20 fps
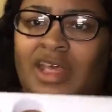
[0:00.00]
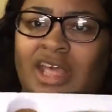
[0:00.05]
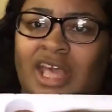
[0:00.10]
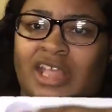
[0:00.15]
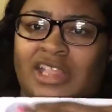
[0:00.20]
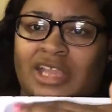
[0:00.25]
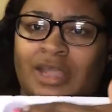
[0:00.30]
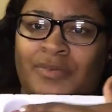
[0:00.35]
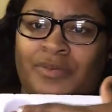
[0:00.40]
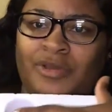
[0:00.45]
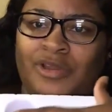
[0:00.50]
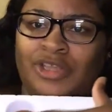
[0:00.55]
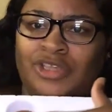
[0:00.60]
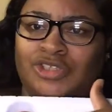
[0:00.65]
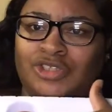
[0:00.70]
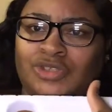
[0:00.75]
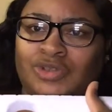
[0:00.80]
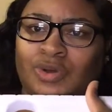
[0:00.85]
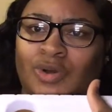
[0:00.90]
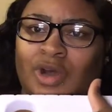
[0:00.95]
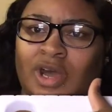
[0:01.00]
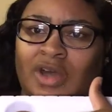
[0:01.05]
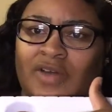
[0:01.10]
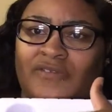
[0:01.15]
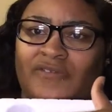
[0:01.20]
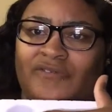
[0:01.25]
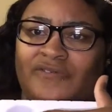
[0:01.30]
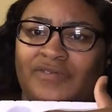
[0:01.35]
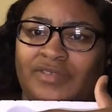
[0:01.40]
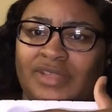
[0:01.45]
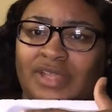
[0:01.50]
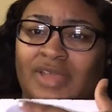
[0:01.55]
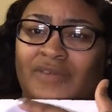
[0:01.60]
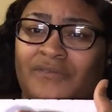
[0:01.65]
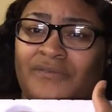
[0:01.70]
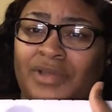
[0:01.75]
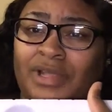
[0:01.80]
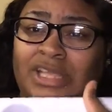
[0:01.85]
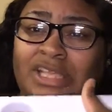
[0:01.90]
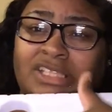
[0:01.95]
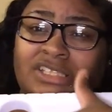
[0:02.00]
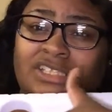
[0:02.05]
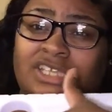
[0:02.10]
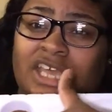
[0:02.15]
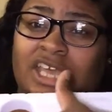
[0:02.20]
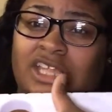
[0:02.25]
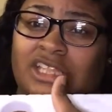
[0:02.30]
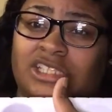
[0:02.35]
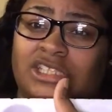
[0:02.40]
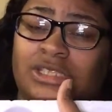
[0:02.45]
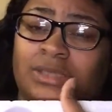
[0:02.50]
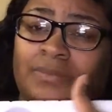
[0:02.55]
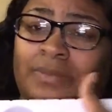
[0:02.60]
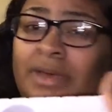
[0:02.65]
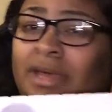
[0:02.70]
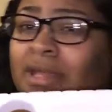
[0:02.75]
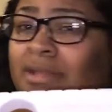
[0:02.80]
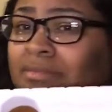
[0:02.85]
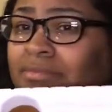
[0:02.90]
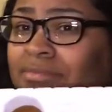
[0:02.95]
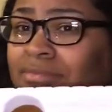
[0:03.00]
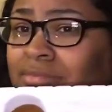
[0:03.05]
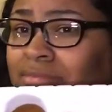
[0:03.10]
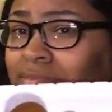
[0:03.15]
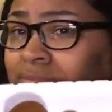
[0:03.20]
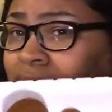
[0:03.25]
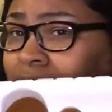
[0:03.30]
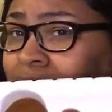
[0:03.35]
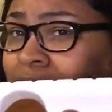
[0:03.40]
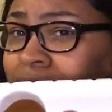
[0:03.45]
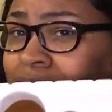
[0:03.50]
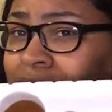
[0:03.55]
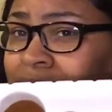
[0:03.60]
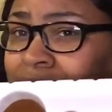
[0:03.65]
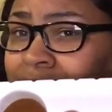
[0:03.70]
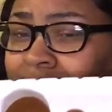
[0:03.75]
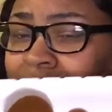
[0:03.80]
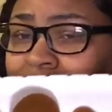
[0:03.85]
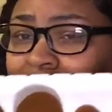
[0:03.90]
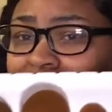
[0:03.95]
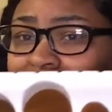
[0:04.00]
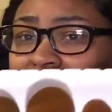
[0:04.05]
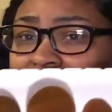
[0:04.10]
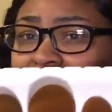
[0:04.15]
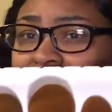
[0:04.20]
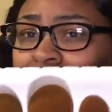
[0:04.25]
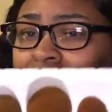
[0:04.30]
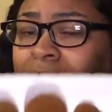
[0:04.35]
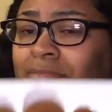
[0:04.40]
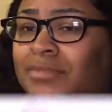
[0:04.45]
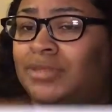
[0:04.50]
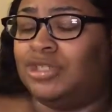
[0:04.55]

and they're pretty soft really dense, but this is them.